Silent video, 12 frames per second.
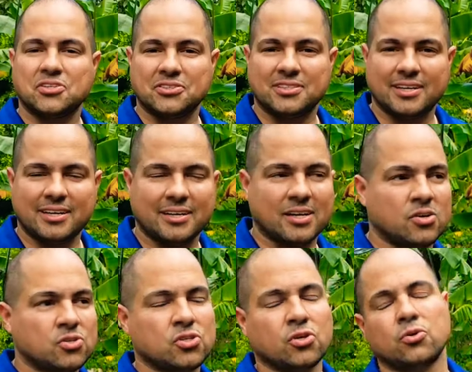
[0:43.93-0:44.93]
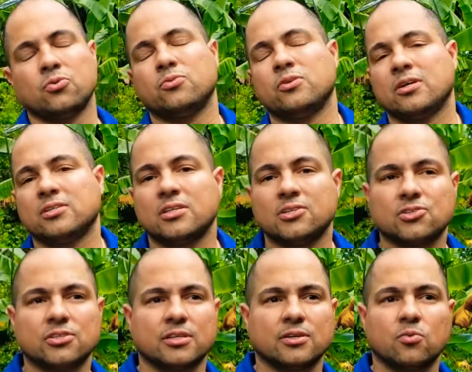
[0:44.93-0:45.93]
Good day. So,
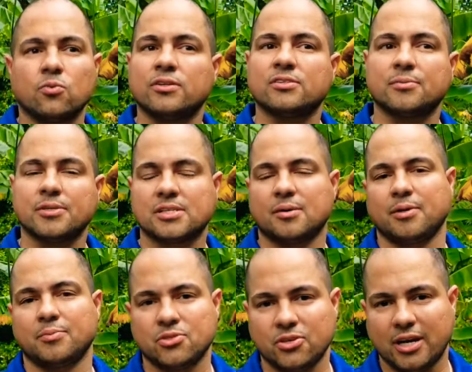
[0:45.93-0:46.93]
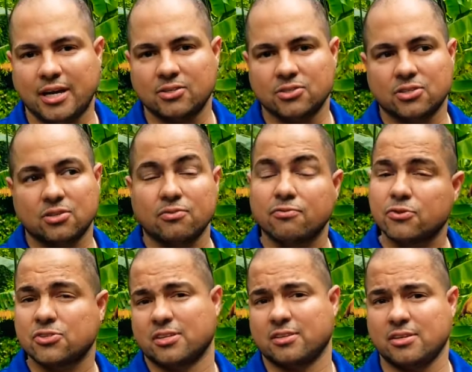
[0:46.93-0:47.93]
essentially, when somebody's coming up to your house, the
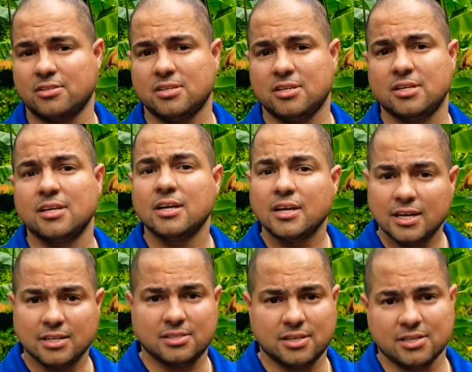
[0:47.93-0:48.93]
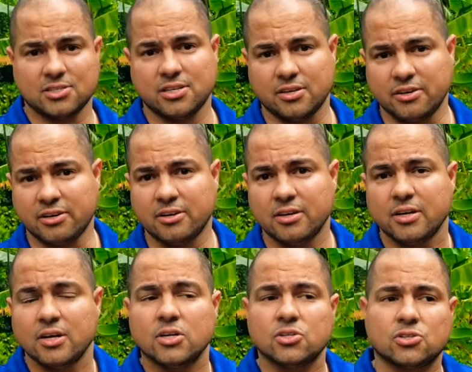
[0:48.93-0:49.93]
first thing they see is the exterior.
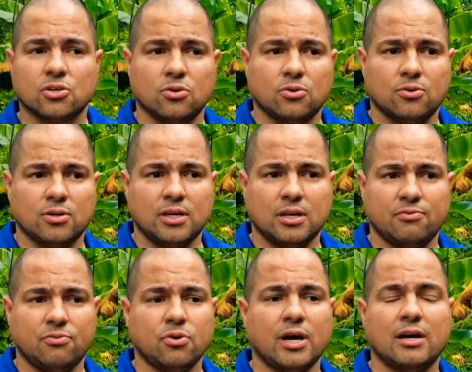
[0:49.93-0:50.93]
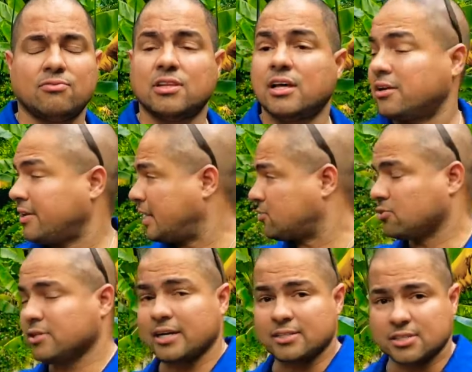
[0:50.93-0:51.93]
So, if you have a lot of
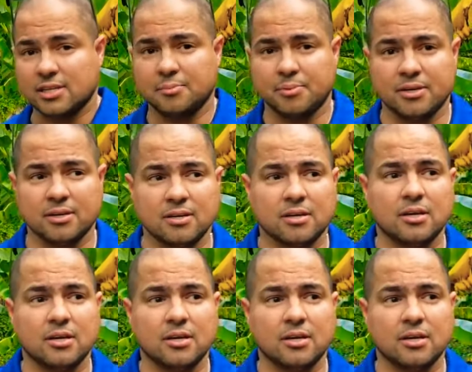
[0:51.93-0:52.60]
natural landscaping,